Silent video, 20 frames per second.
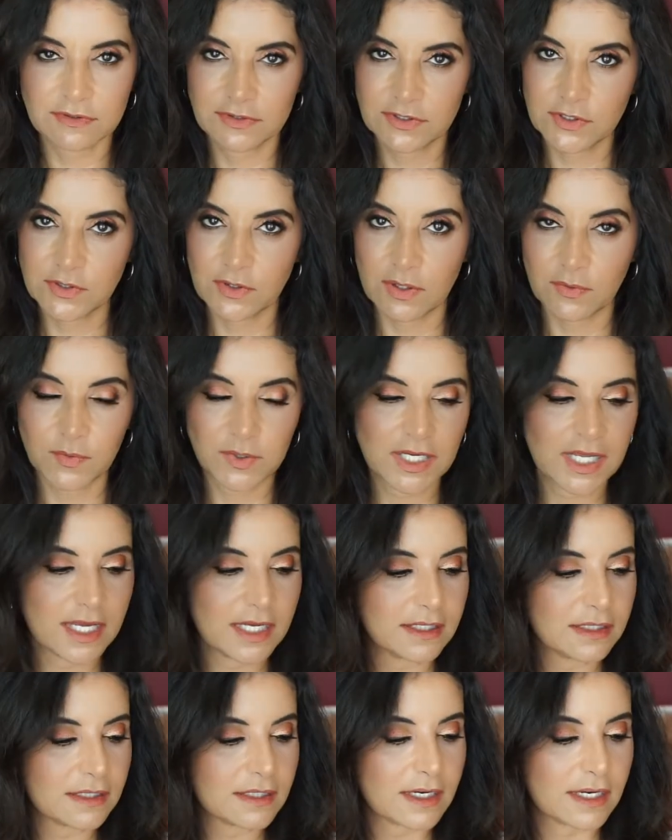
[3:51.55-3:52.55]
So I went
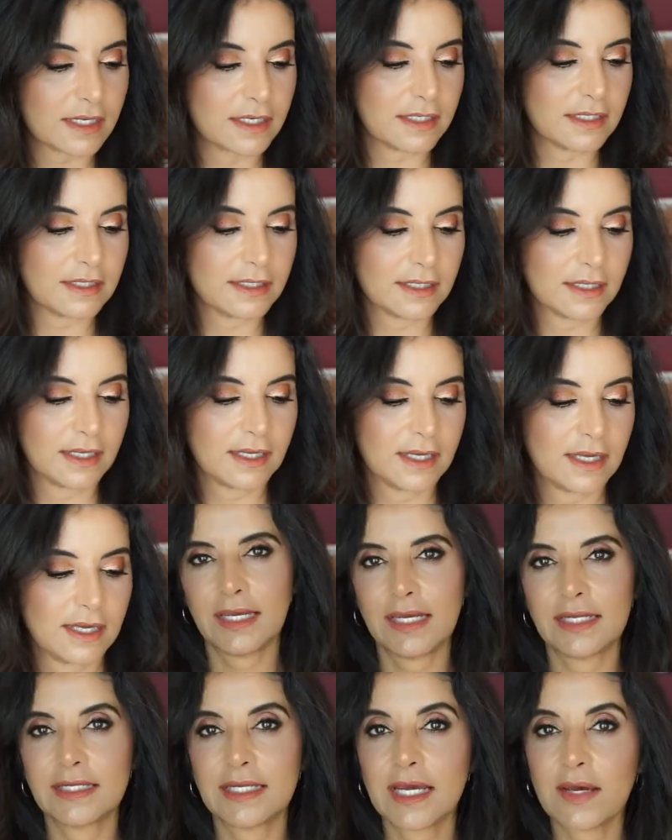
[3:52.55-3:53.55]
ahead and got it.
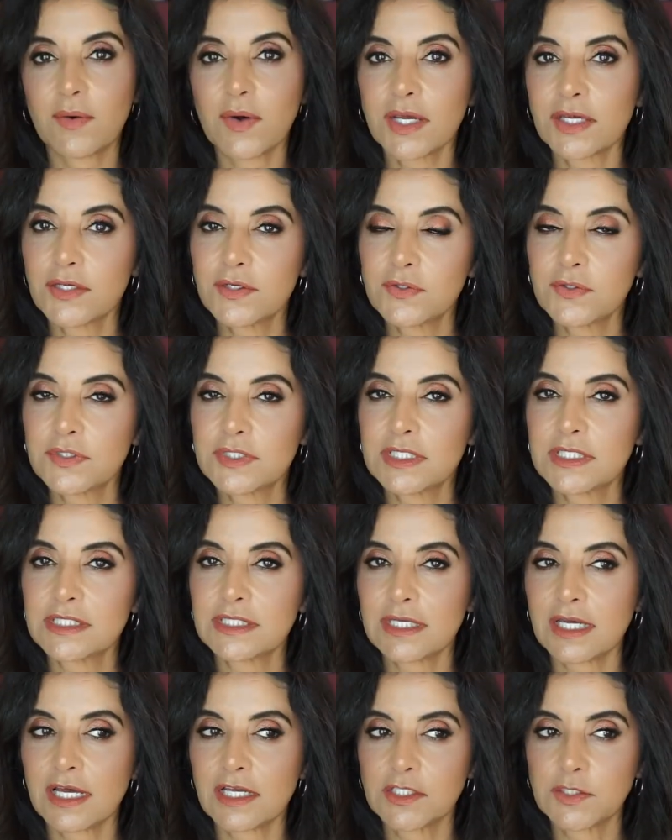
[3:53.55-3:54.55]
And how I use
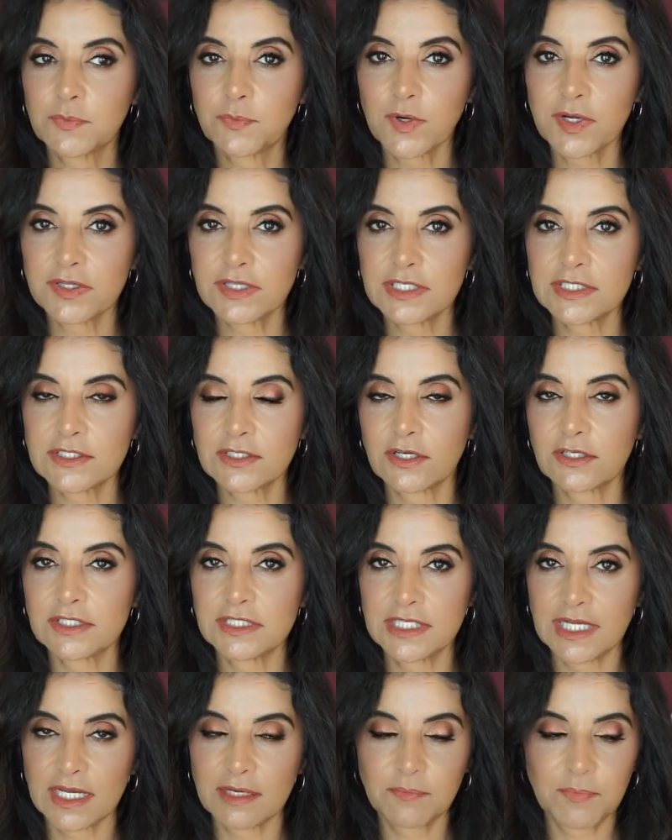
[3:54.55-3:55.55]
this, I'll spray this
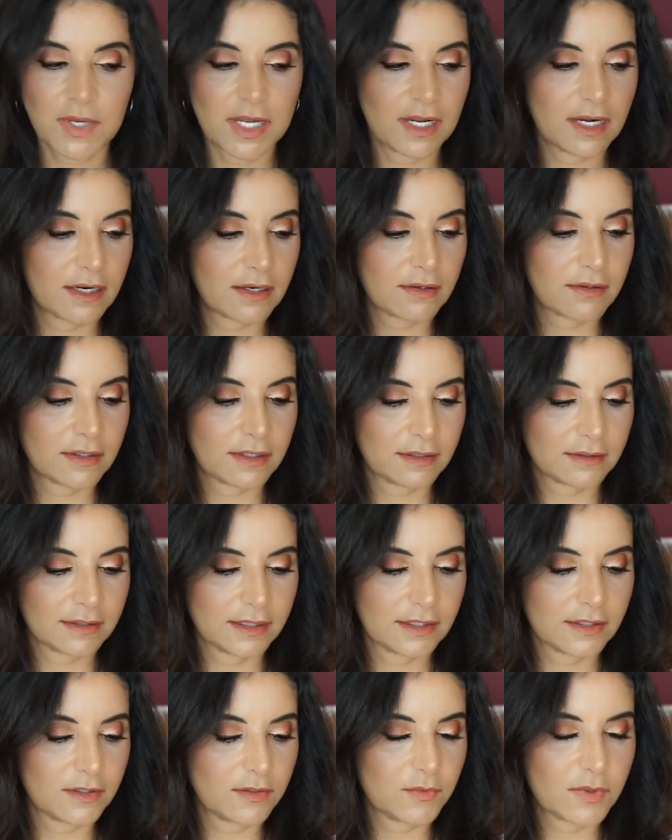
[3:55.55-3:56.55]
on damp hair.
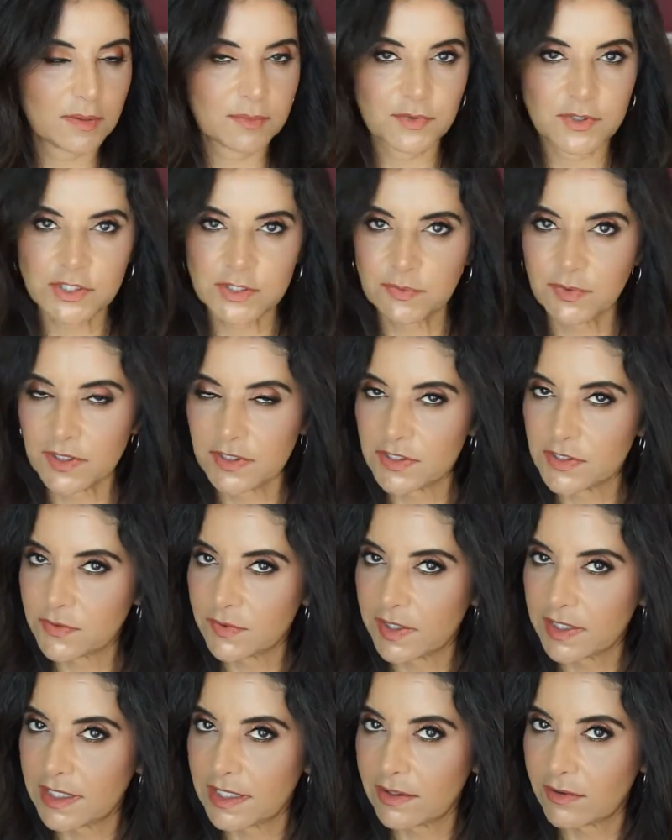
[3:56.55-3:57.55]
You know what, I'm going to spray this
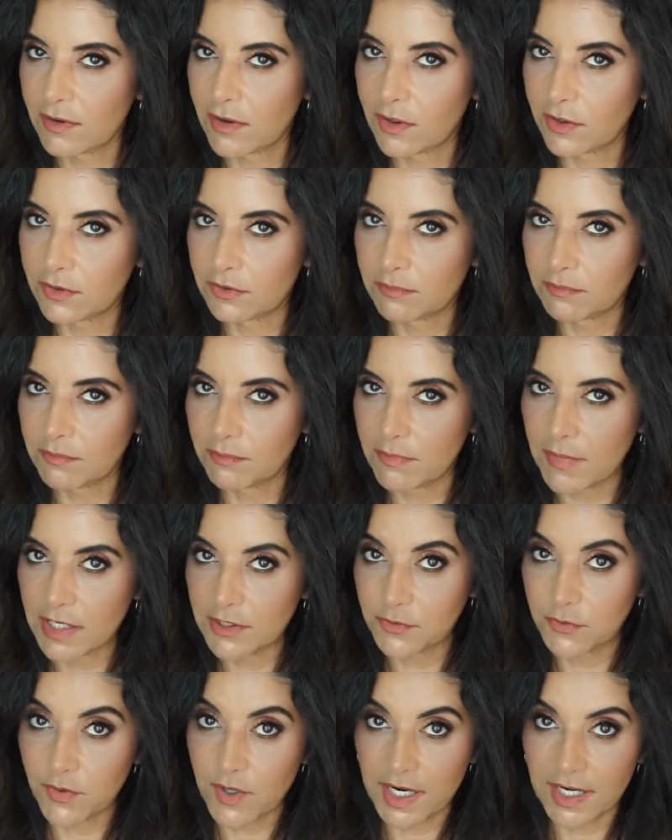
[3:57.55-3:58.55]
right now on
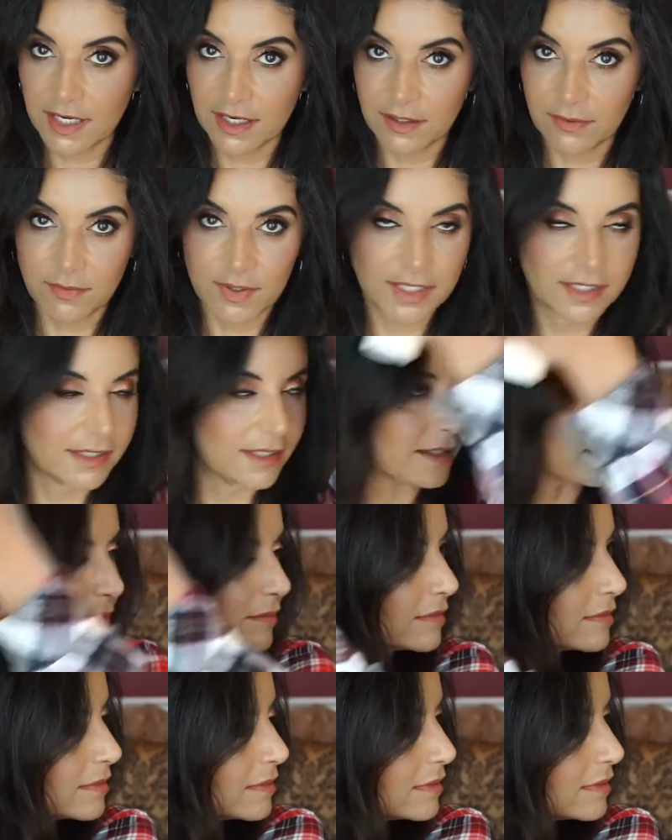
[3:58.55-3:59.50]
my dry hair right now.